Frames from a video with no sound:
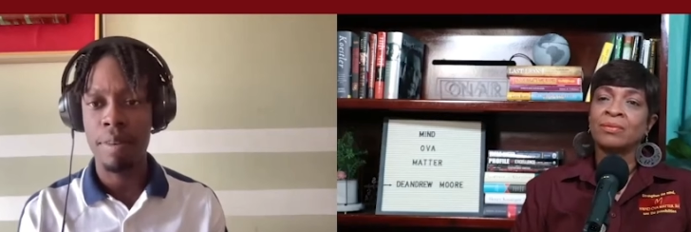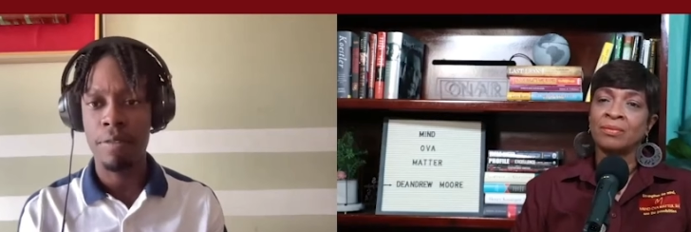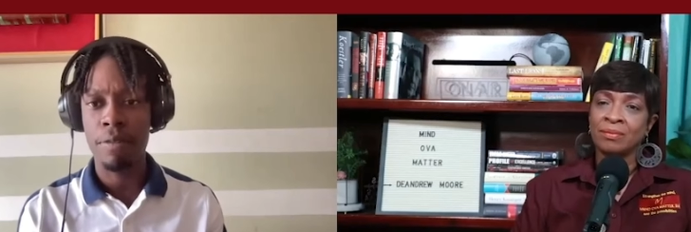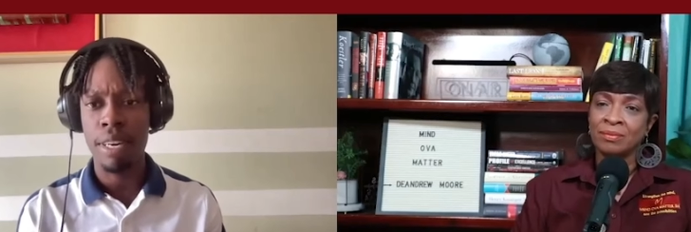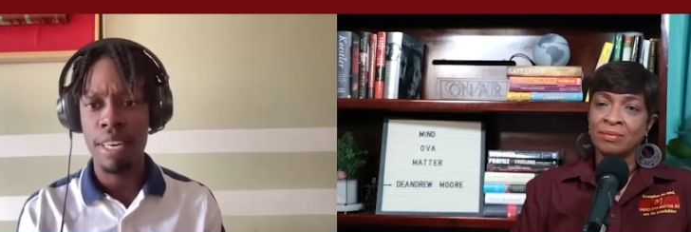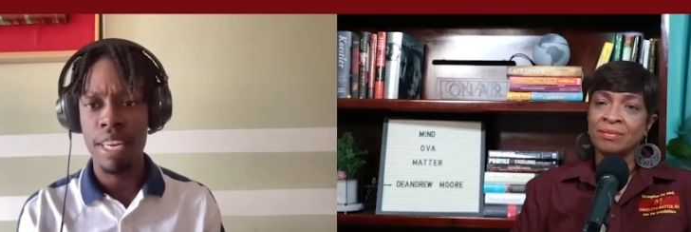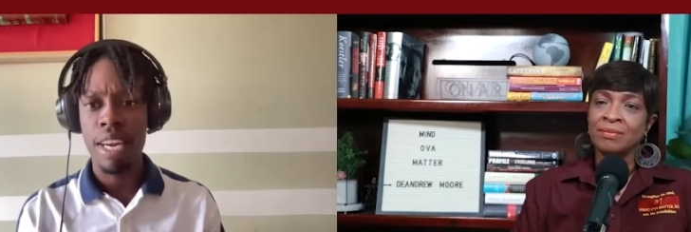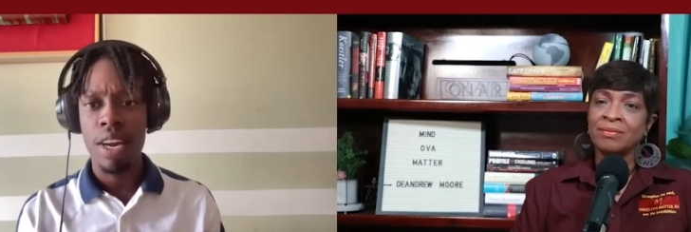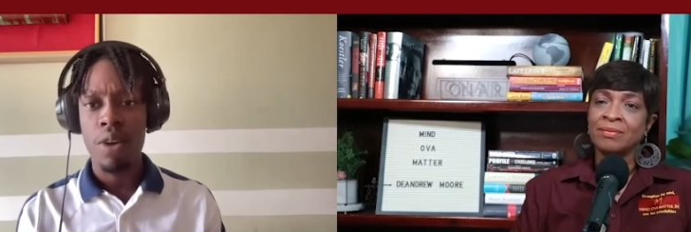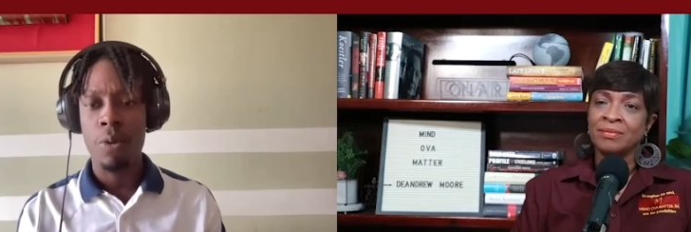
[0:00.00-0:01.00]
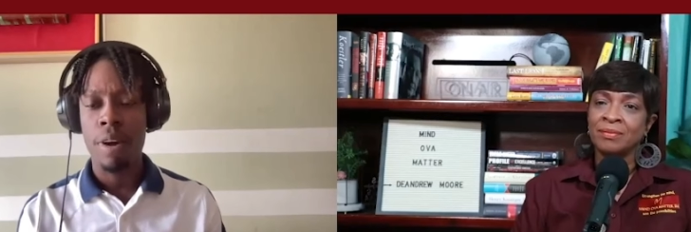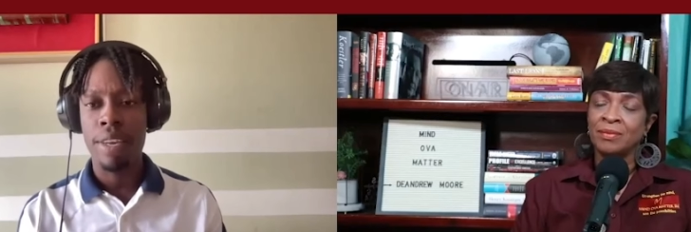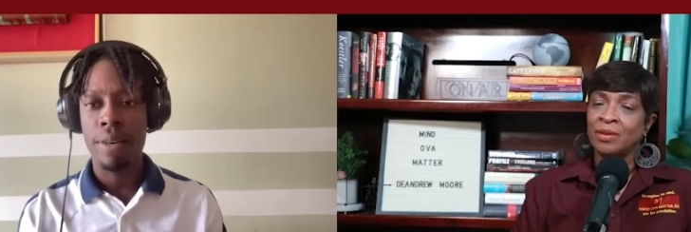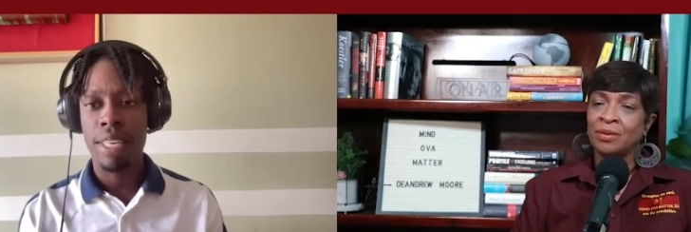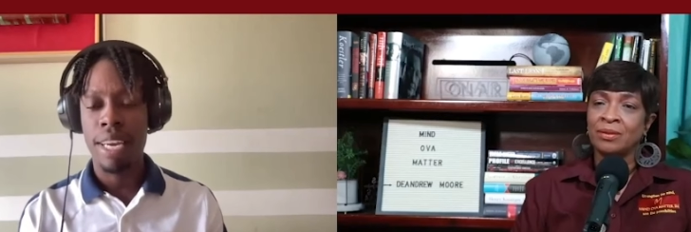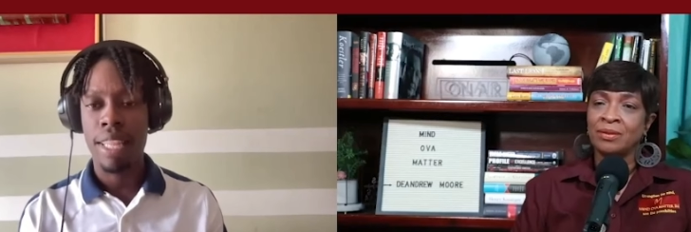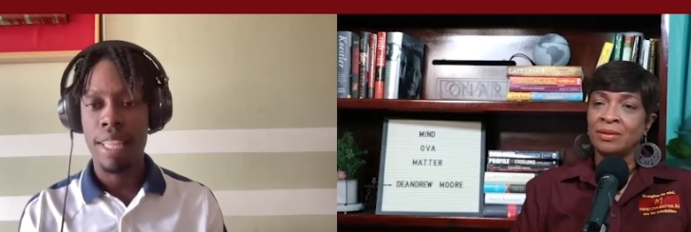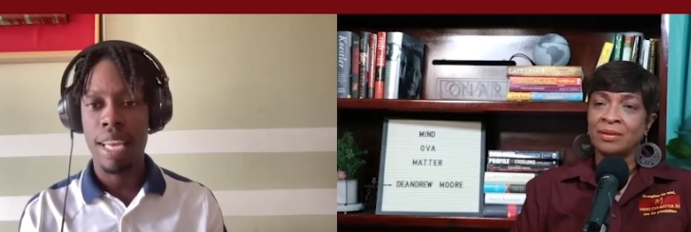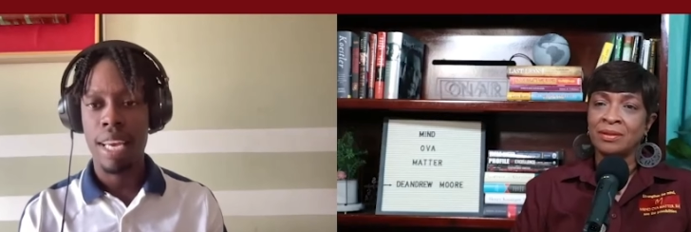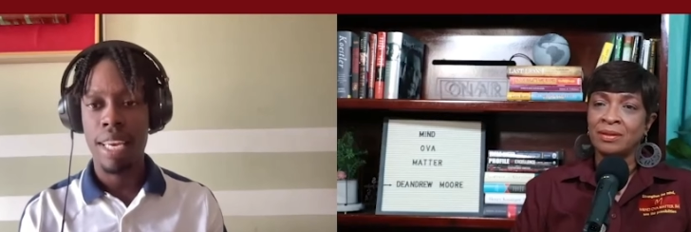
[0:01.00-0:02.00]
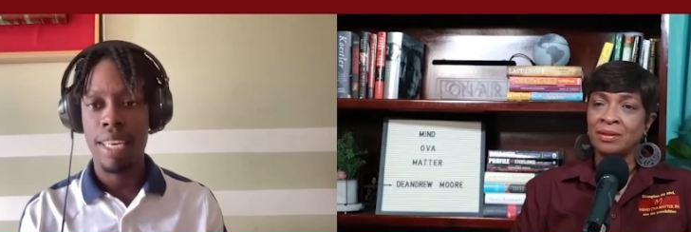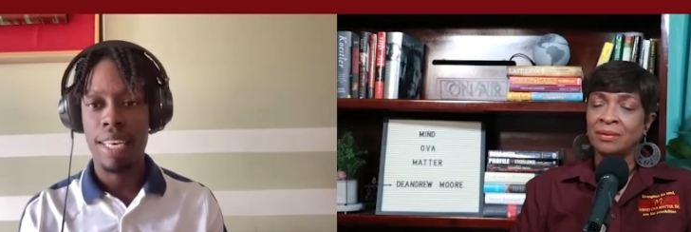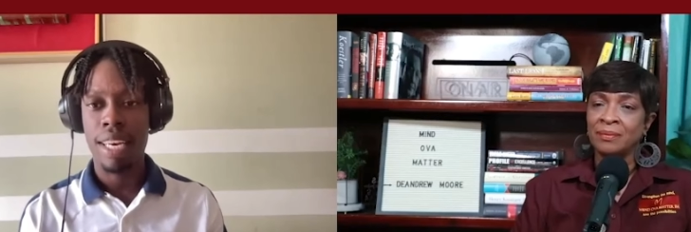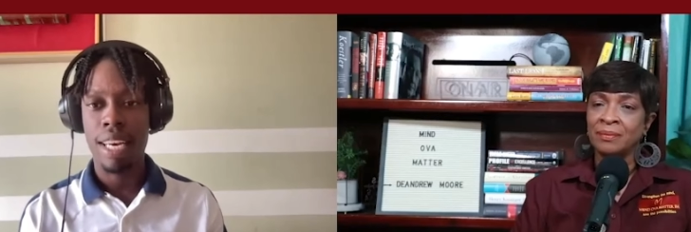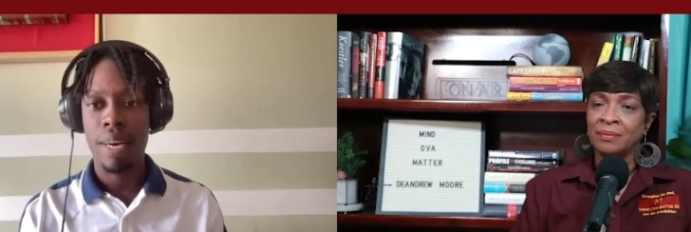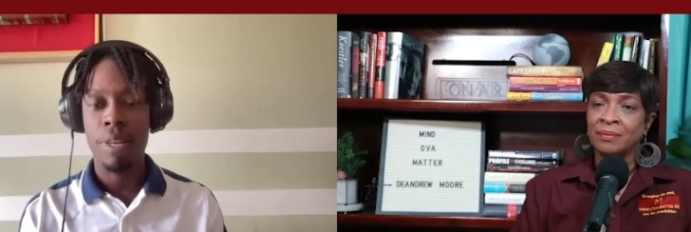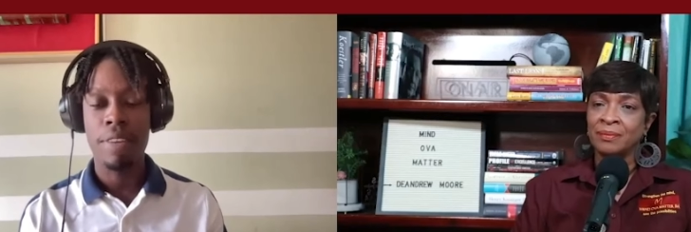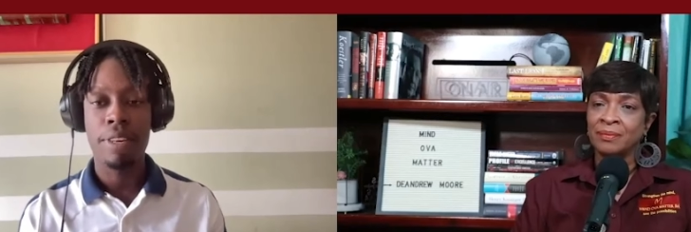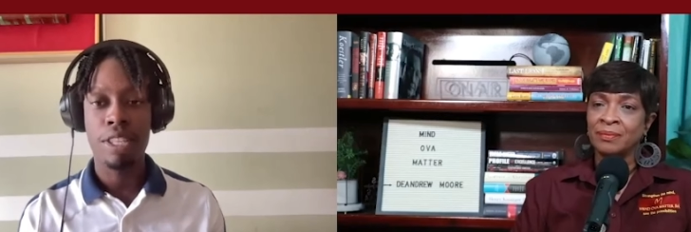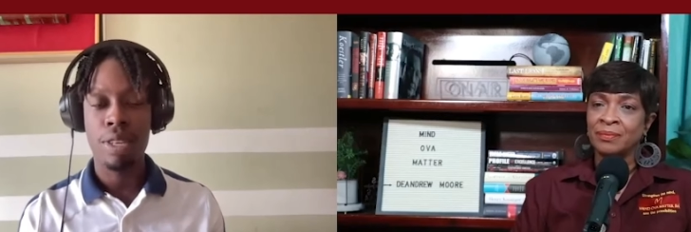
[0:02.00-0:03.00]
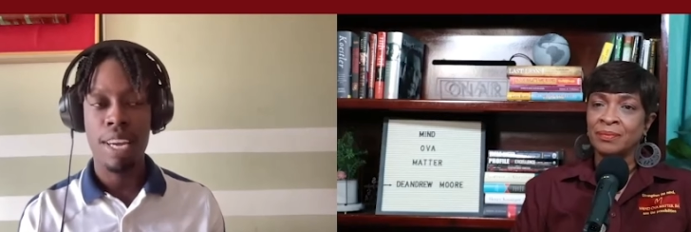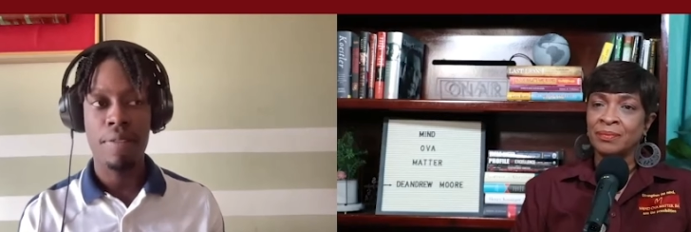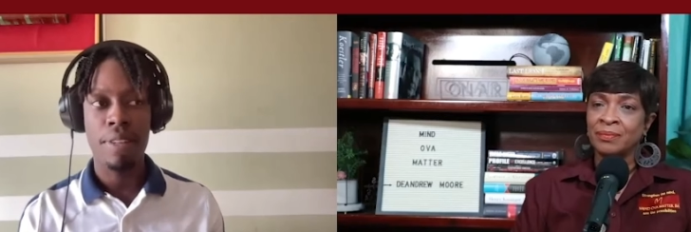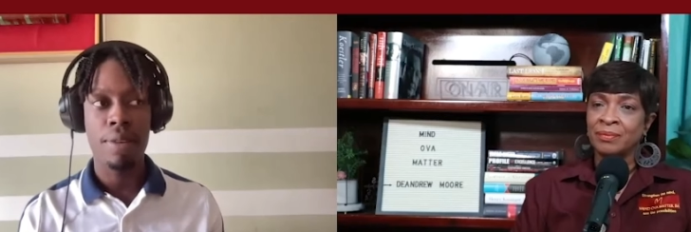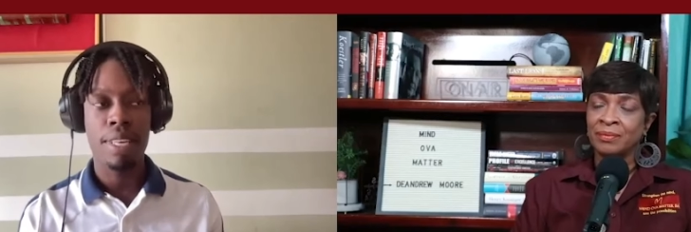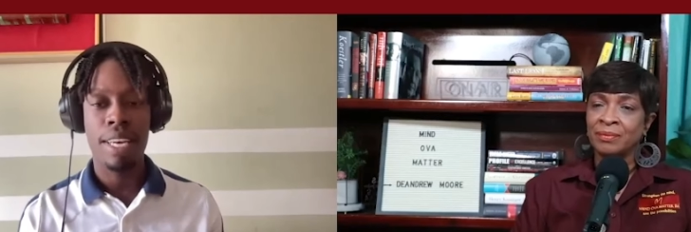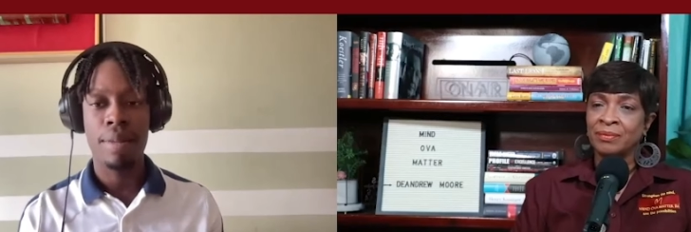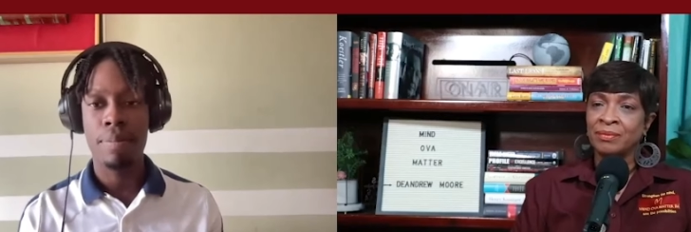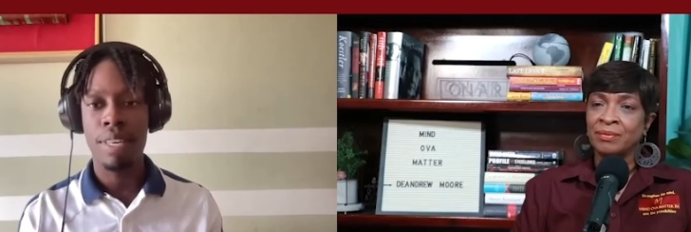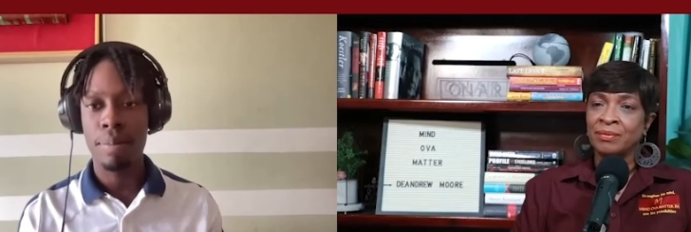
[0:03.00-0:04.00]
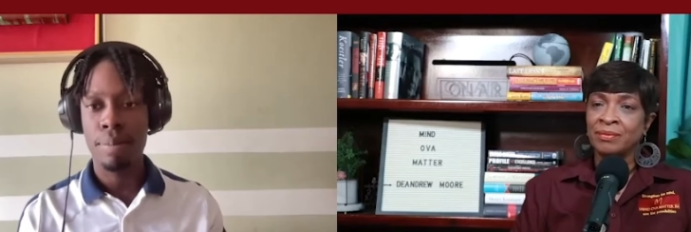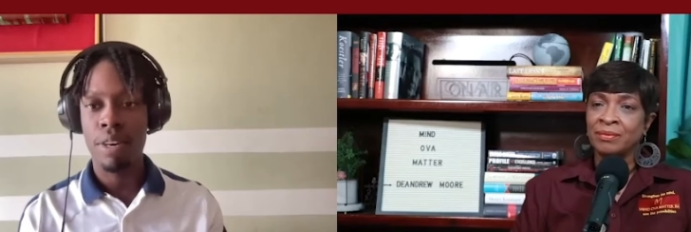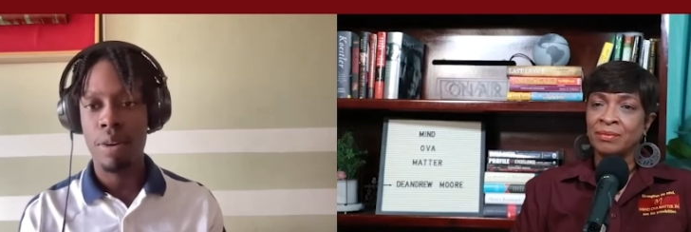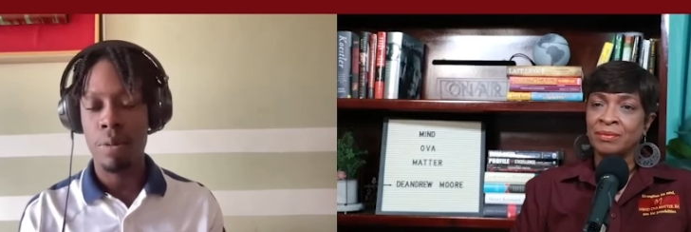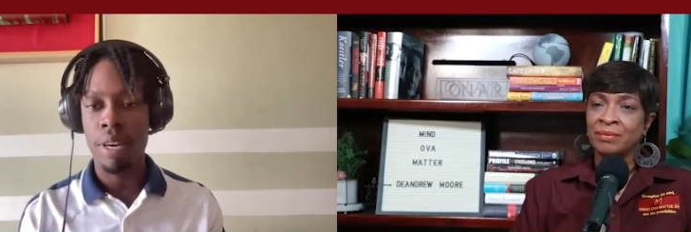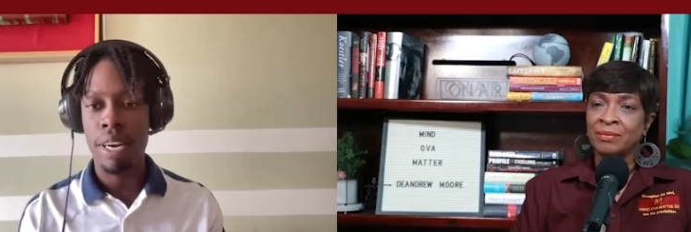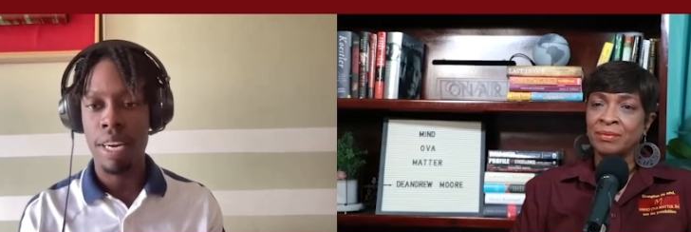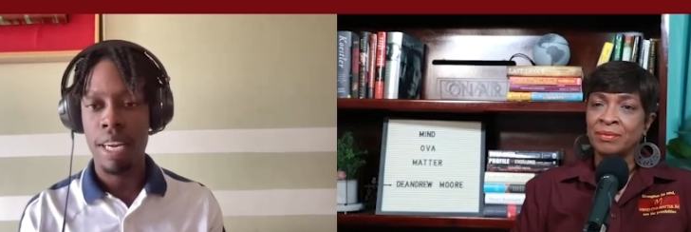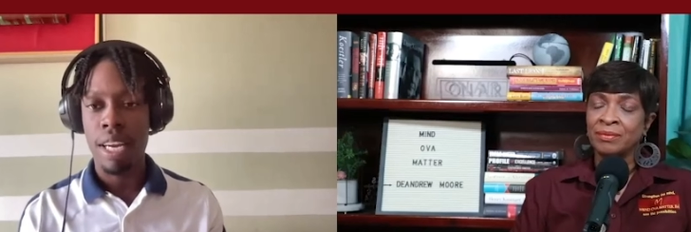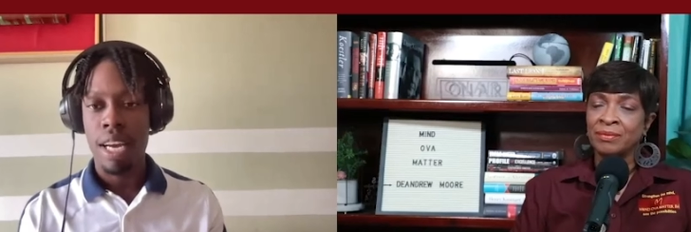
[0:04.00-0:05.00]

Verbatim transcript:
Speaker 1: before, where you can like uh, when you're driving you can pinpoint where